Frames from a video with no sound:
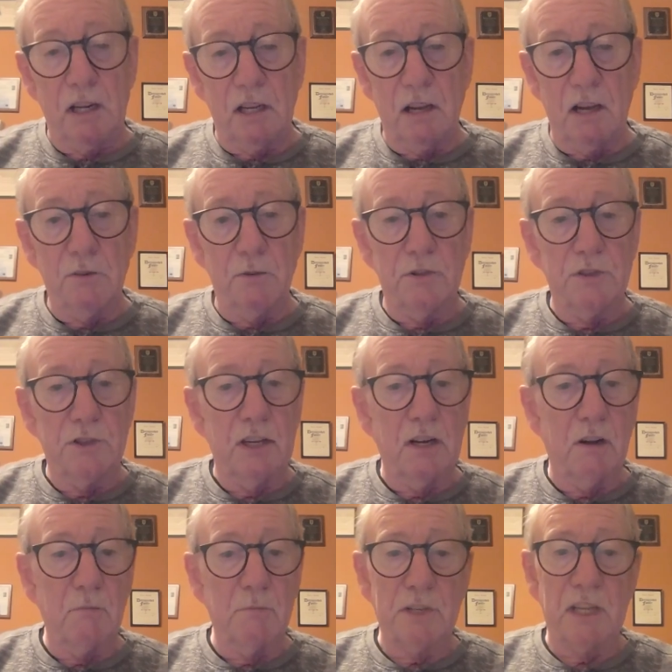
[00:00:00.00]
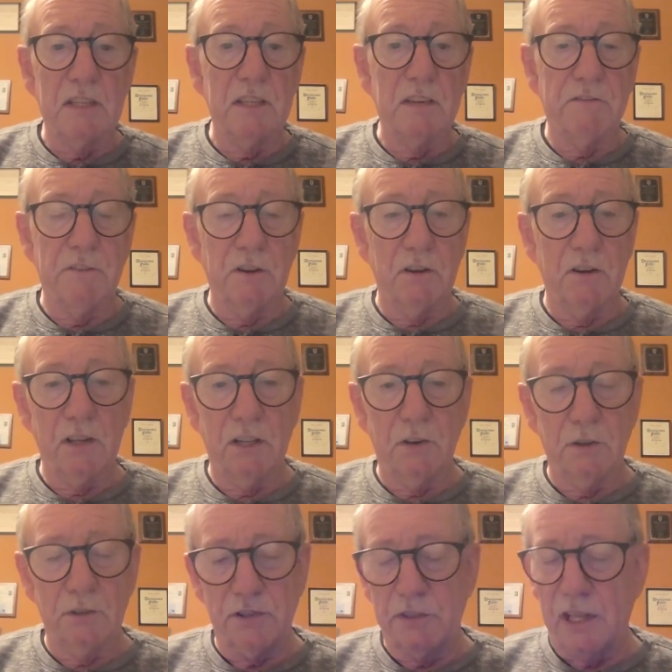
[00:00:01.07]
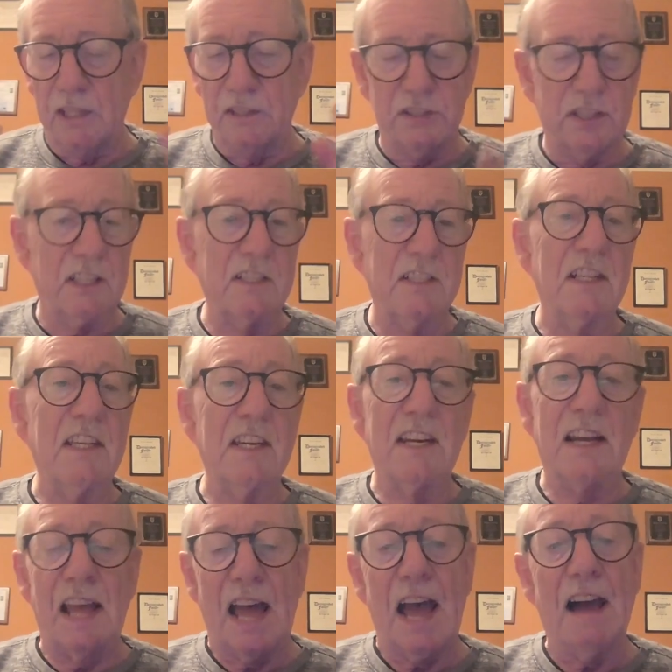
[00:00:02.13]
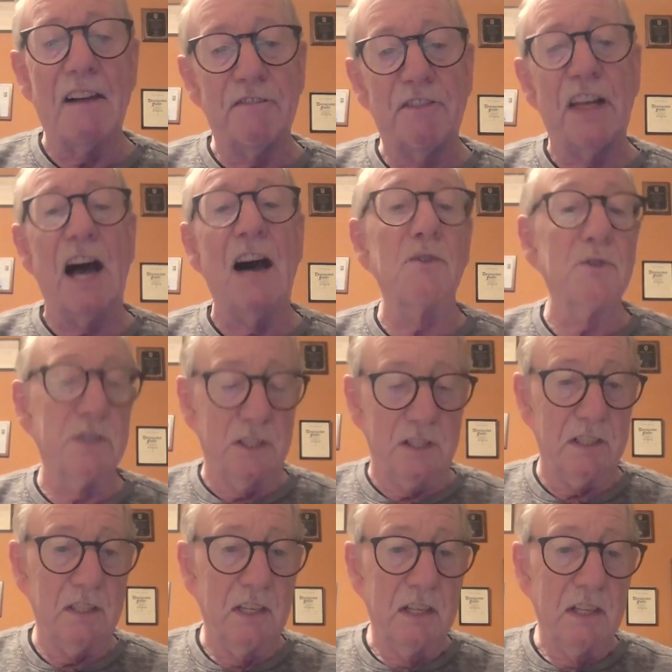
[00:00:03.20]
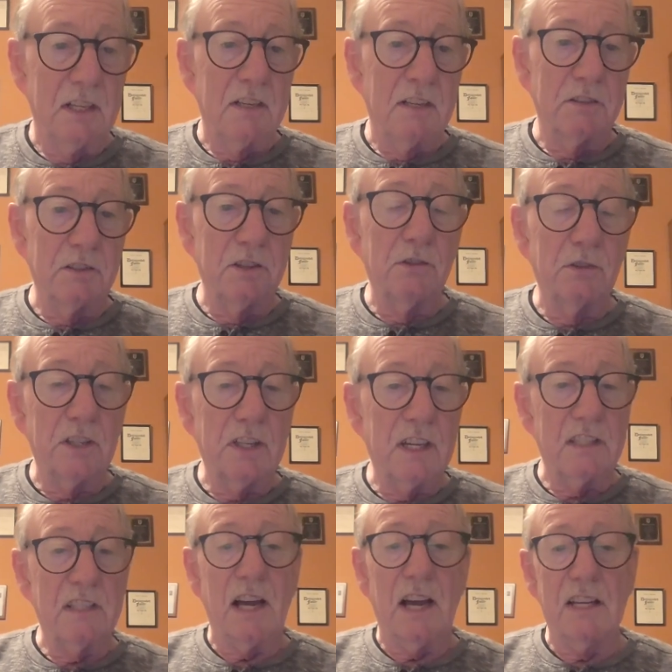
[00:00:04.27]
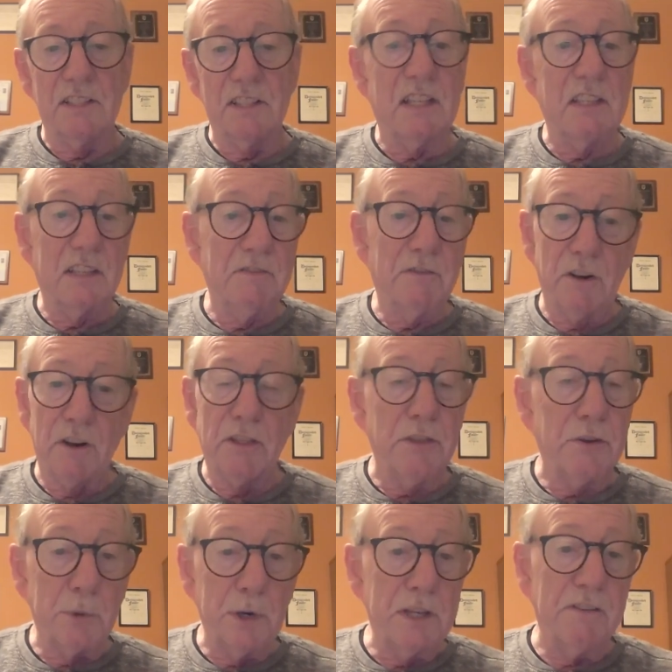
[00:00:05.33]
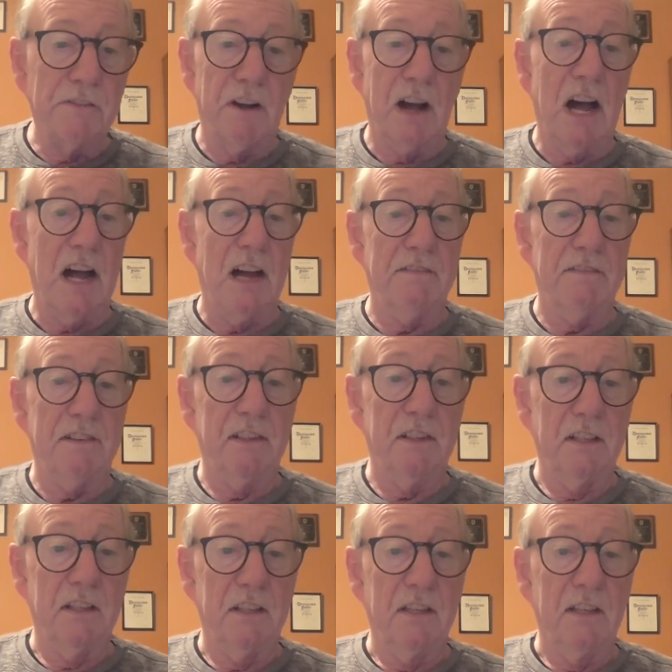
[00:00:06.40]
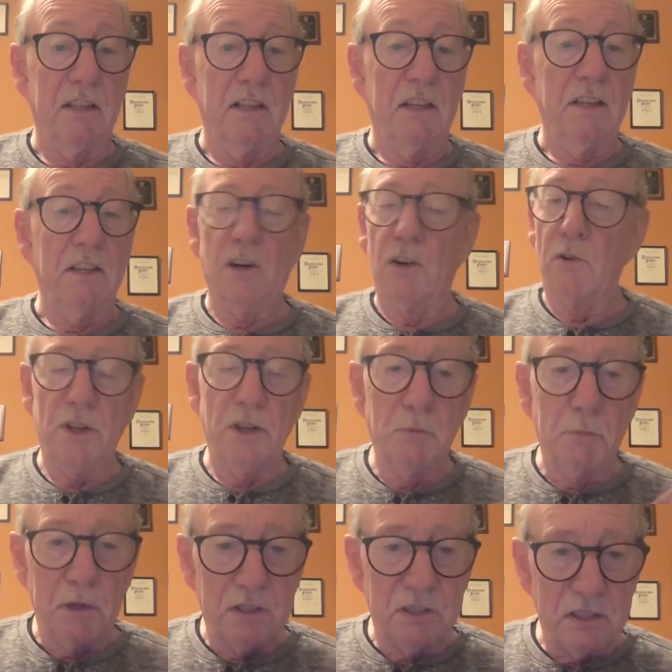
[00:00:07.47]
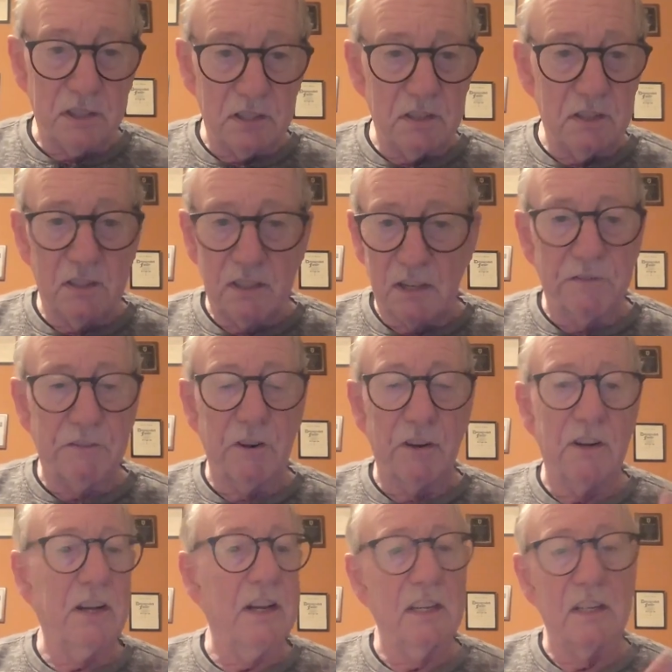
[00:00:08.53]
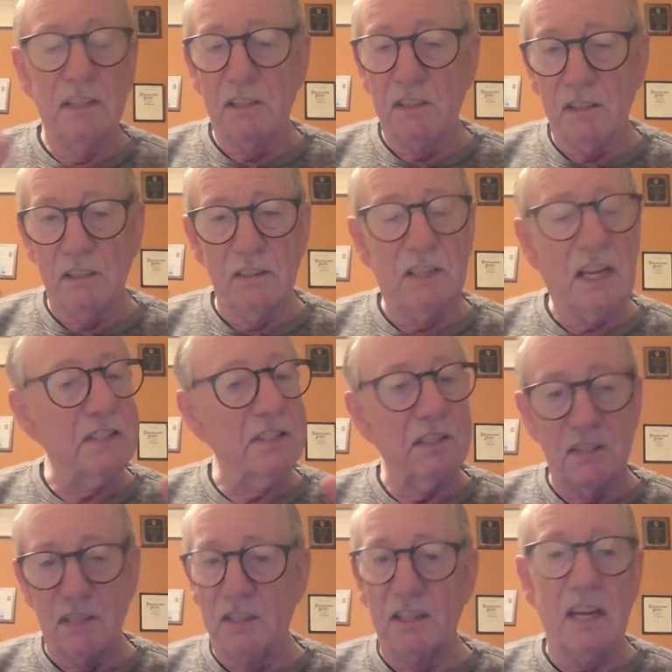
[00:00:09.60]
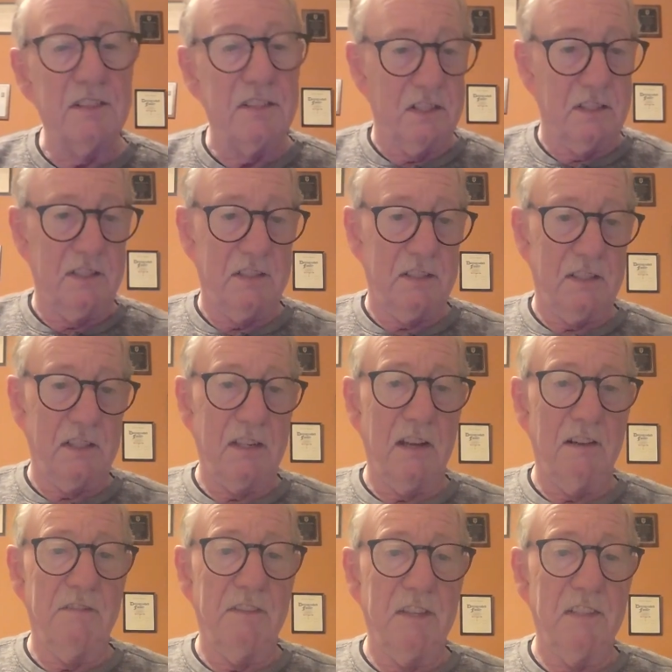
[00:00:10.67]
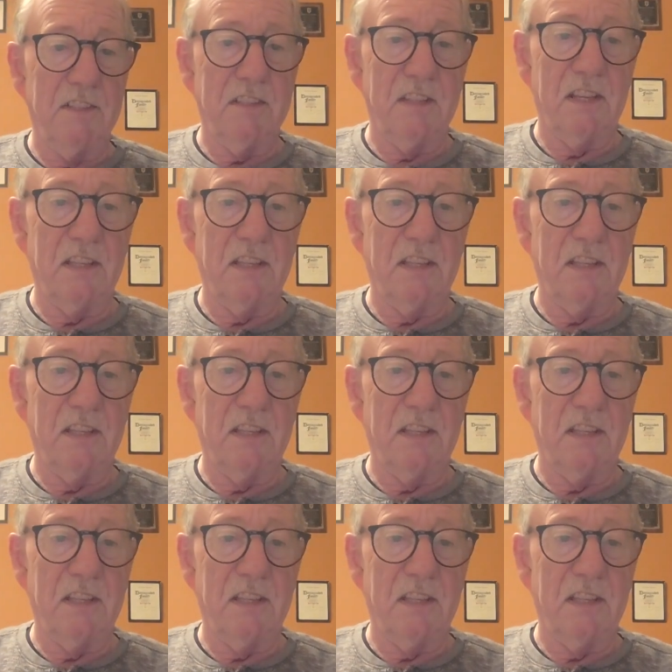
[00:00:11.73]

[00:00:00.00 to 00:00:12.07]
mitochondrial genomes, they differ, that's 16,500 nucleotides. They differ in 3 to 5. Humans differ in dozens and dozens of these